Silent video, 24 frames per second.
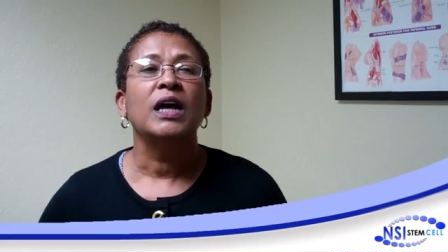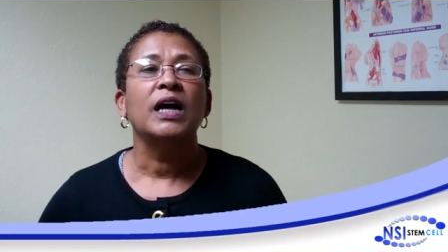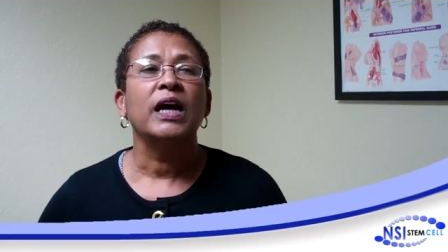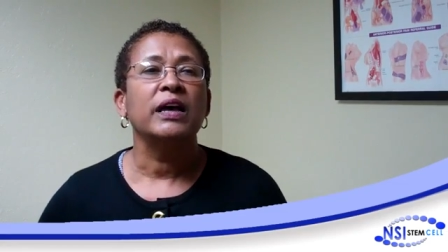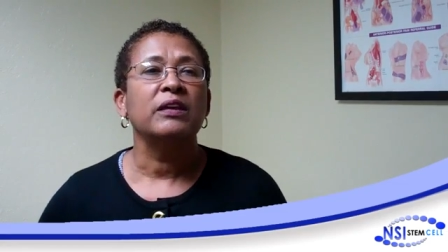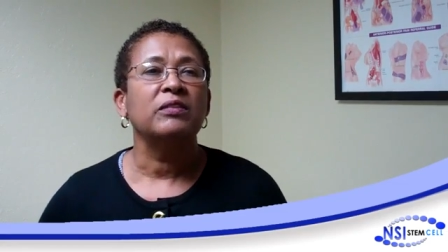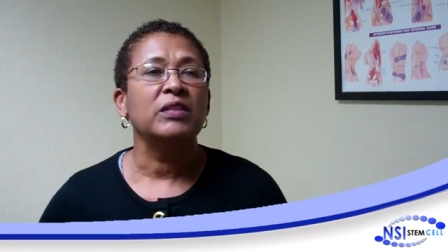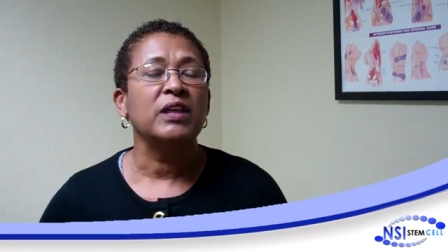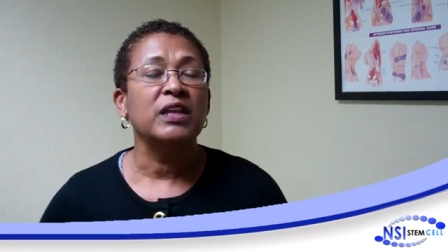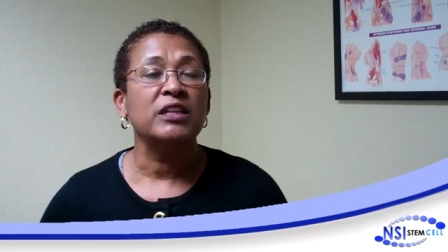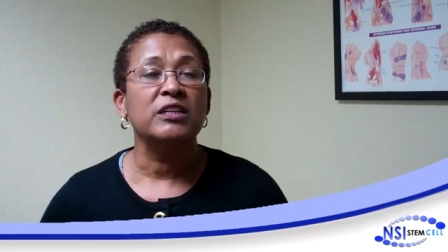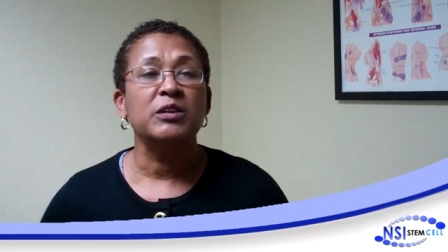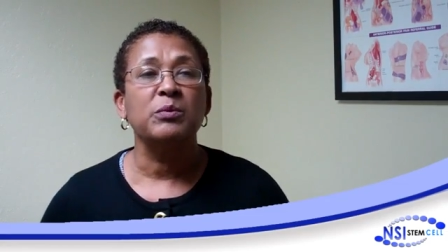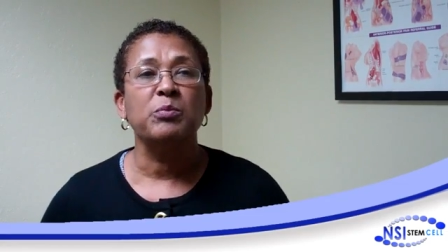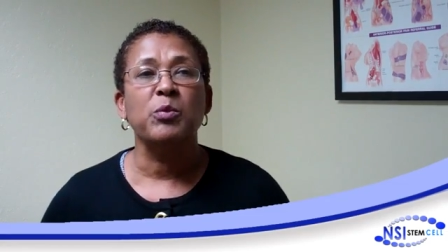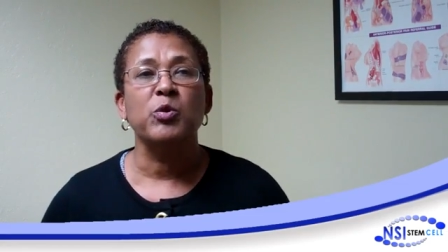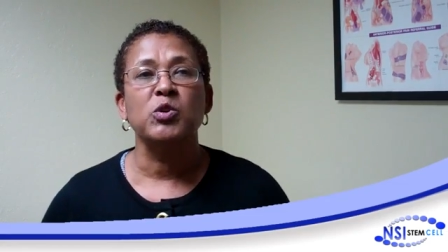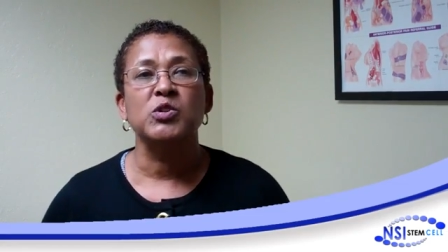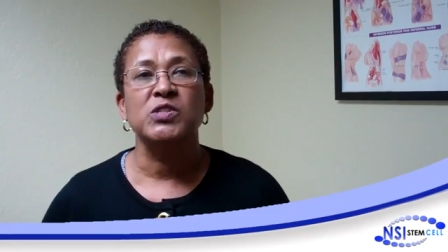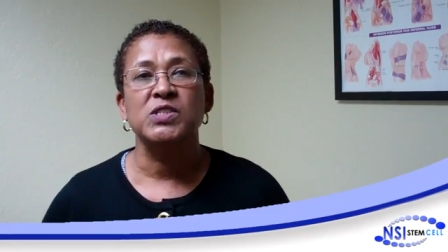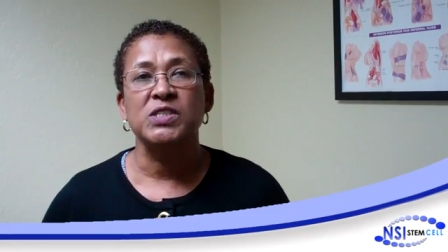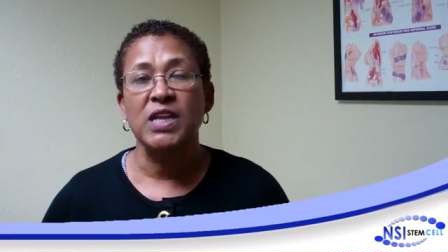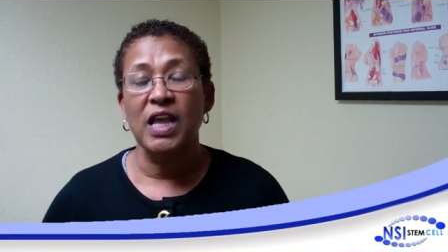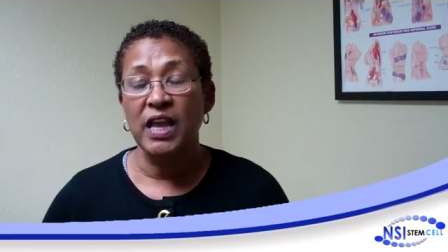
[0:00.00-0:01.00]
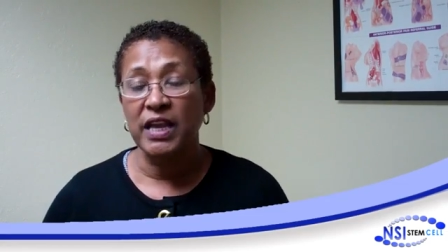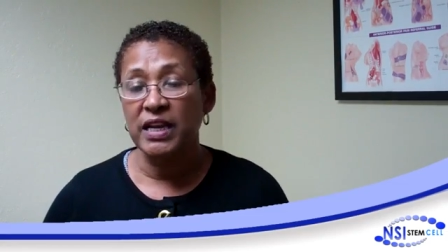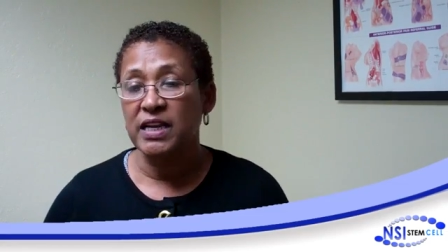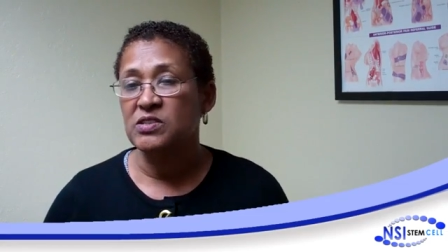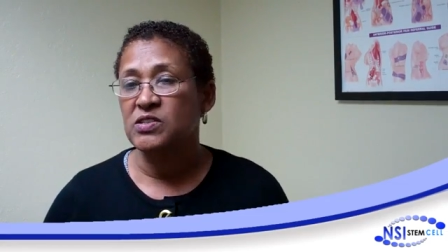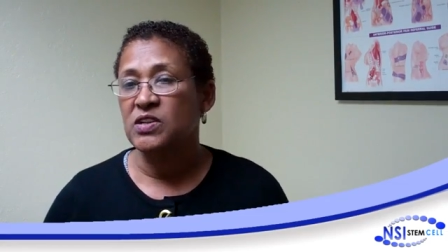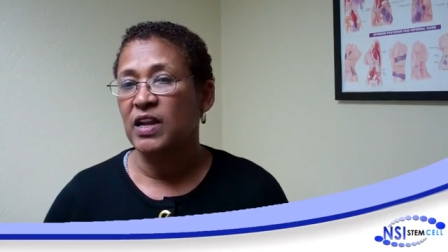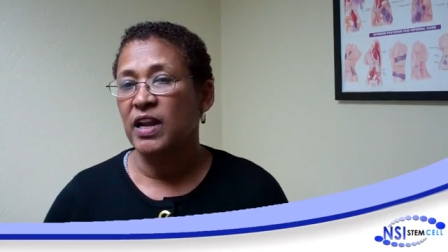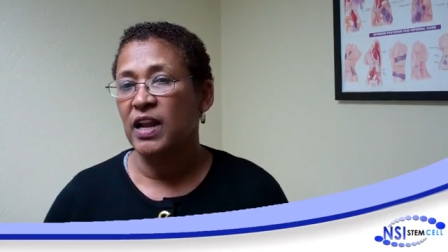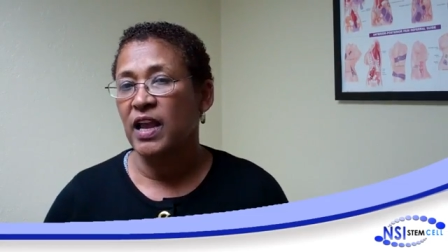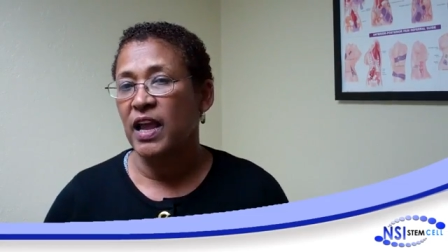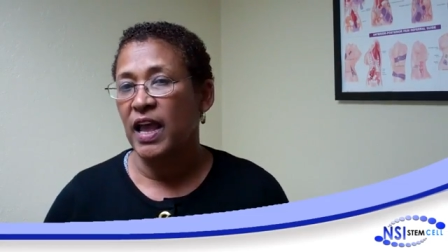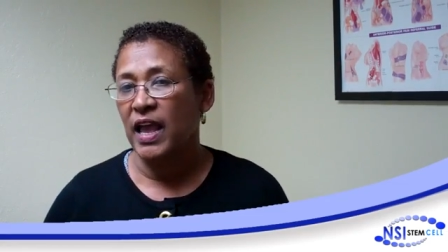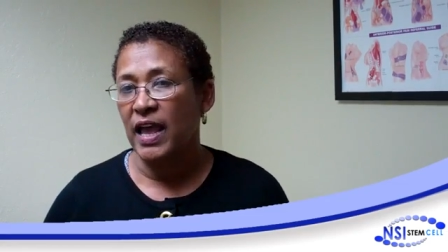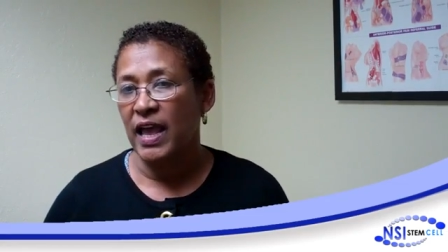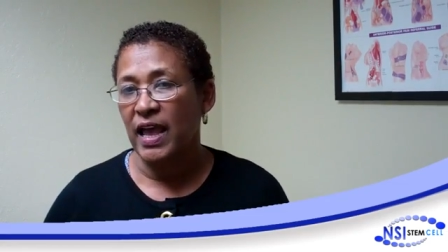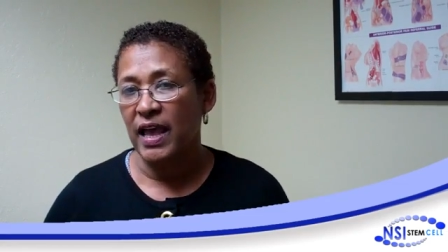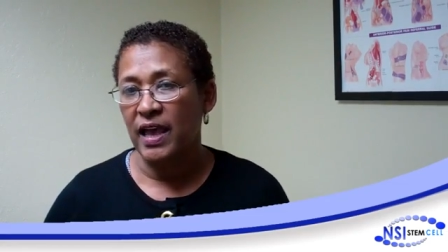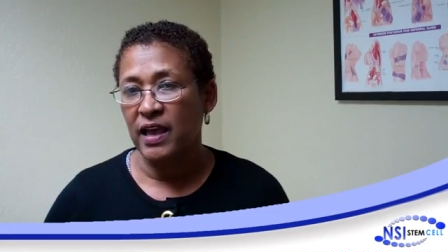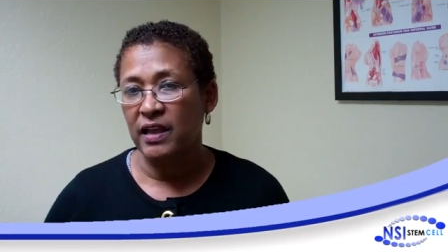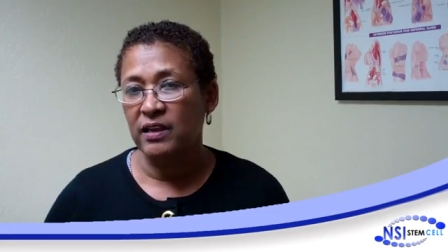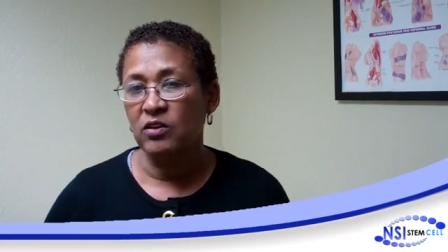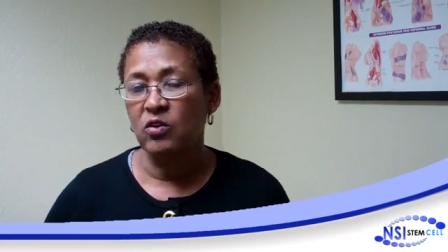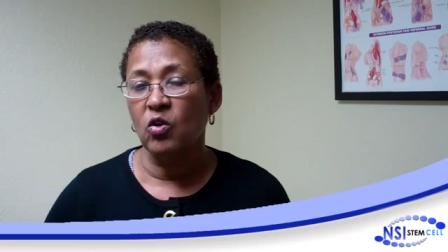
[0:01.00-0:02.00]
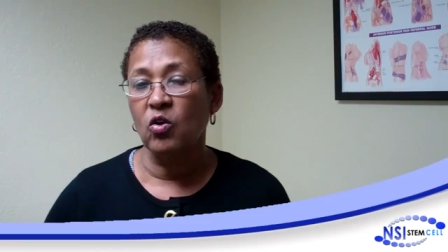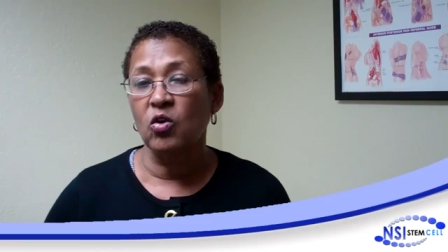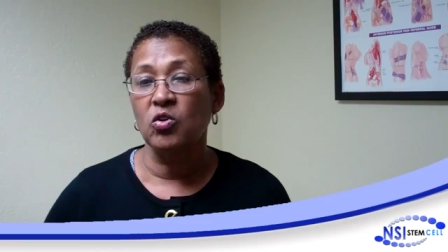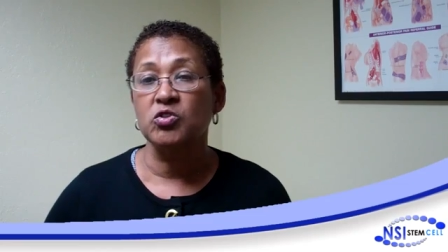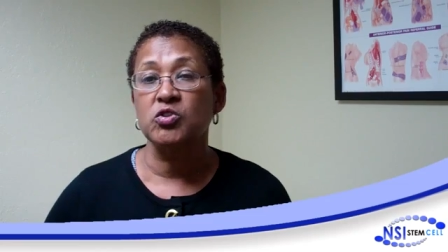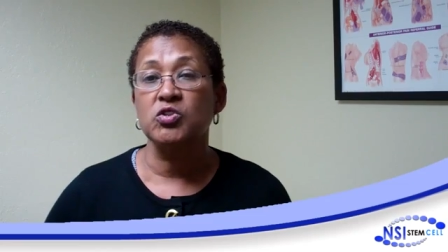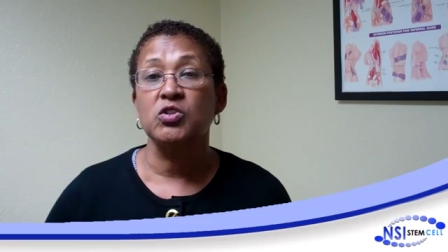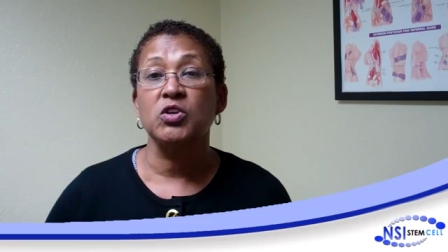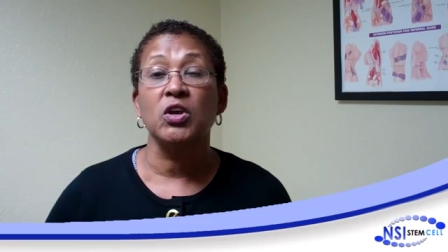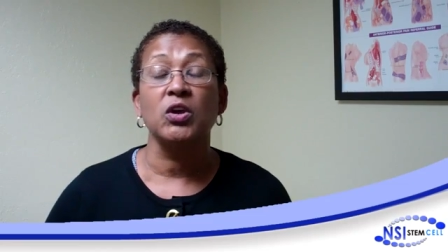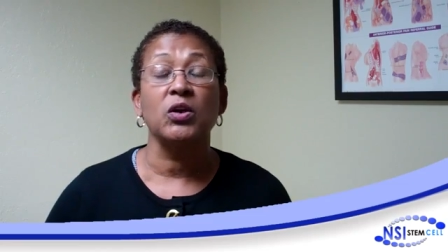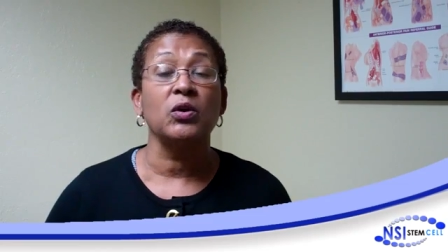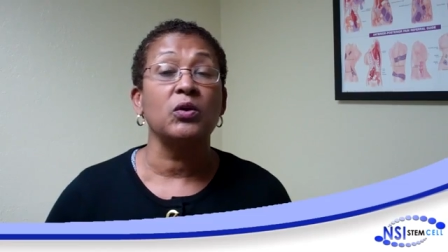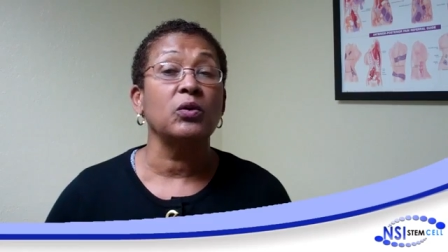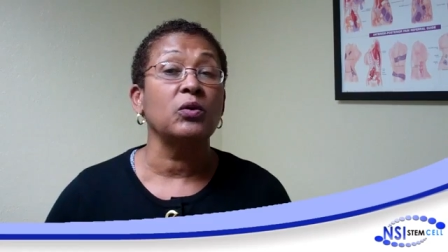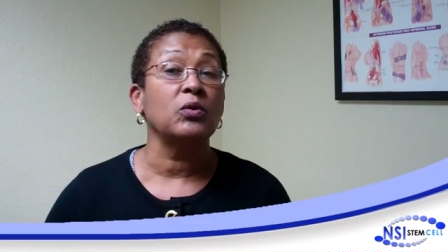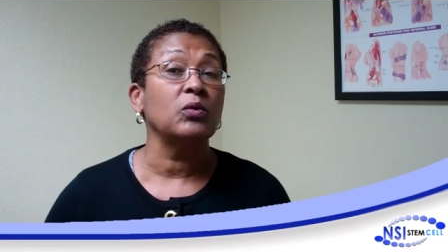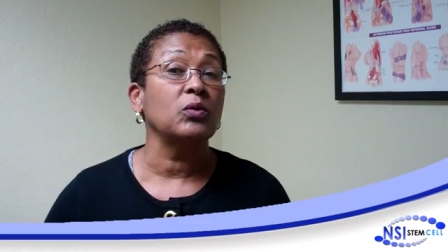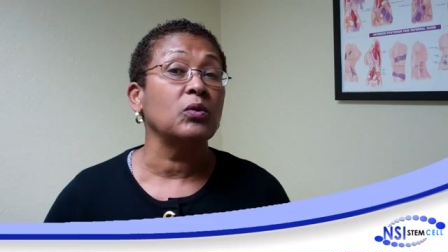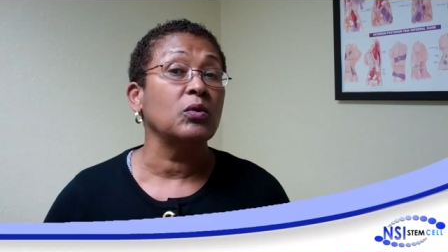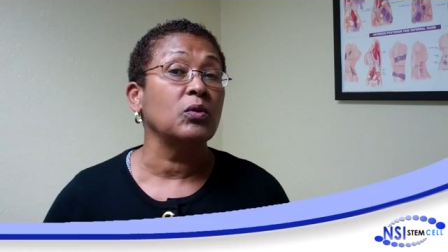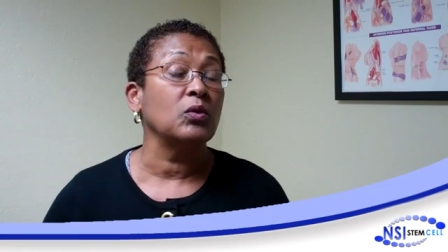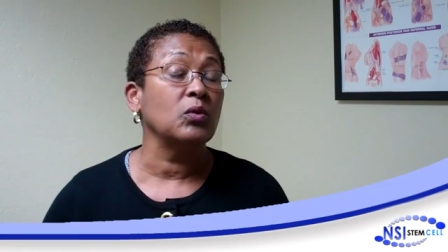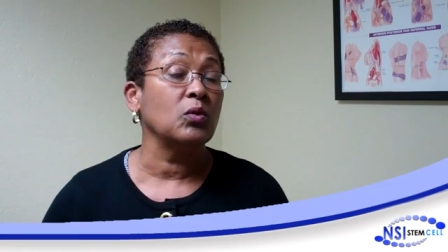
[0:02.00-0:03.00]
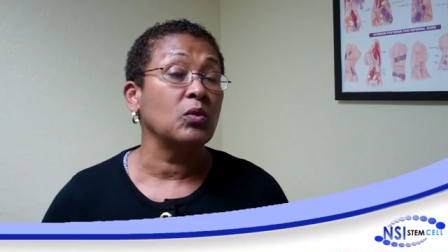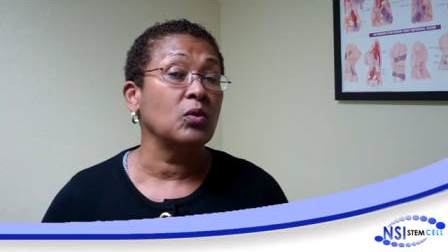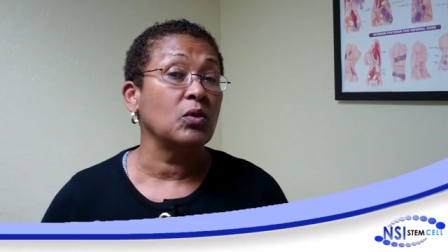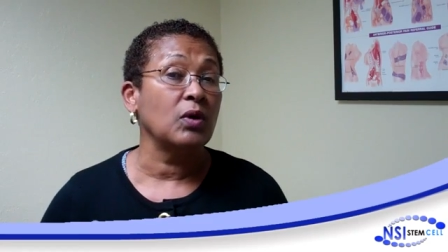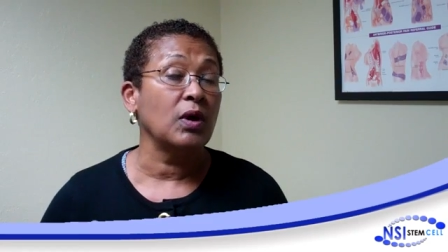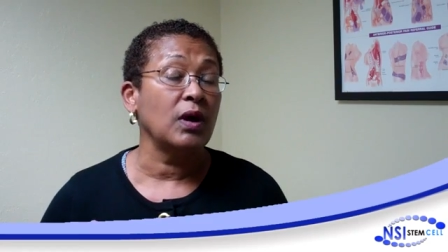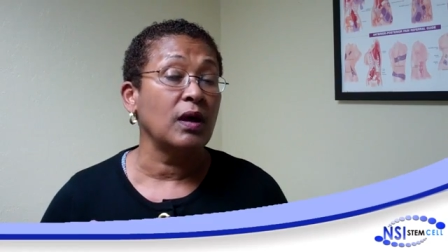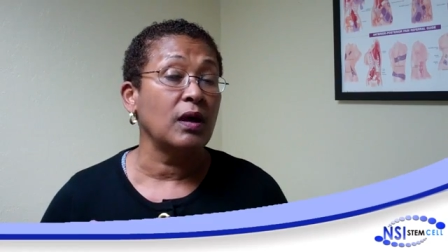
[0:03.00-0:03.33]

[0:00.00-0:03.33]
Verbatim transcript: I think the bursitis that I had also disappeared.